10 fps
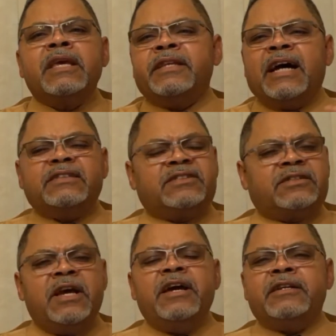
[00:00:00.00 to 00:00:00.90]
Not
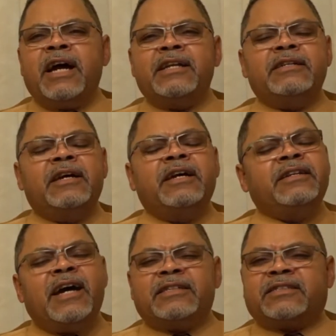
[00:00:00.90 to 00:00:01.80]

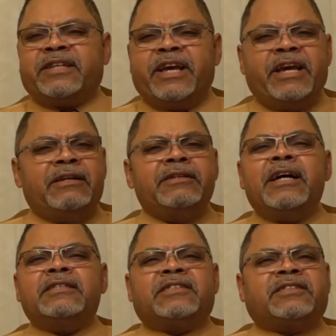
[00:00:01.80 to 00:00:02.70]
staying
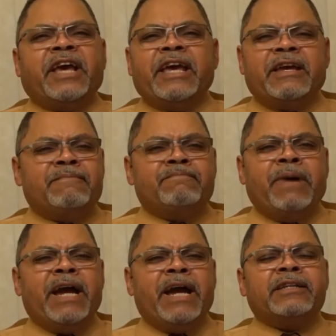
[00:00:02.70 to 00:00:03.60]

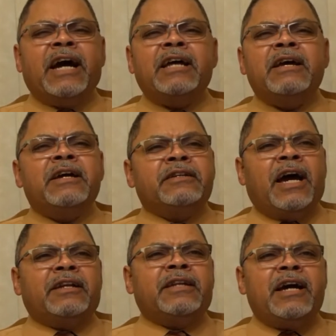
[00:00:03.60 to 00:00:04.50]
back,
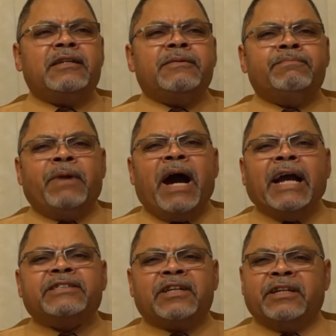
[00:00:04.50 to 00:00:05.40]
not
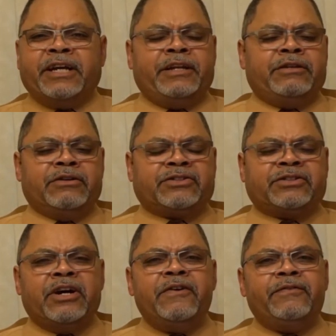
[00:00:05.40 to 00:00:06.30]
isolating
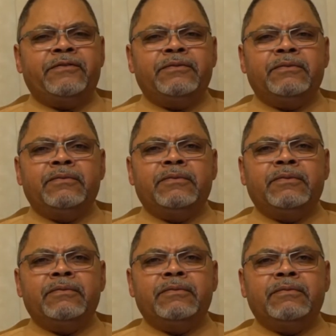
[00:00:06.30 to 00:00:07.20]
yourself,
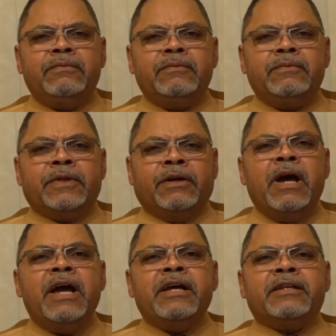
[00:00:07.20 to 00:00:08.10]
you
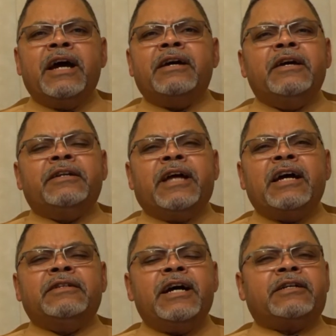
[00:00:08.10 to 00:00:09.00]
know,
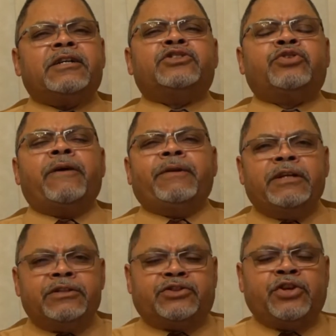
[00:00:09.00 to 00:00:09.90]
not
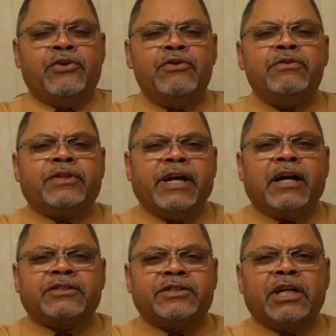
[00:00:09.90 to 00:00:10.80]
contributing to the
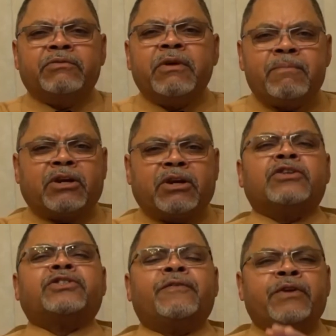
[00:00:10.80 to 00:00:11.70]
auxiliary
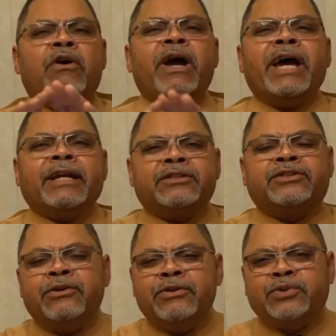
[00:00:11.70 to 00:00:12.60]
because of your
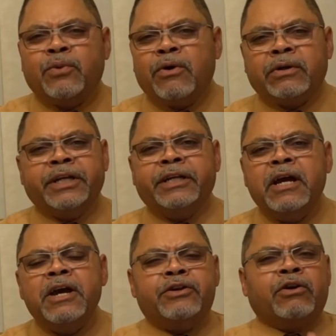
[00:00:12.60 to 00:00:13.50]
attitude toward
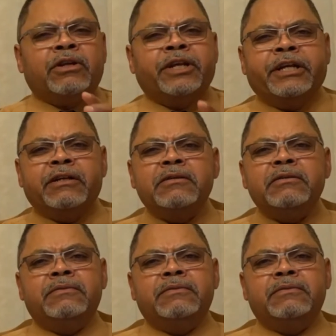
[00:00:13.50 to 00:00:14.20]
your leader.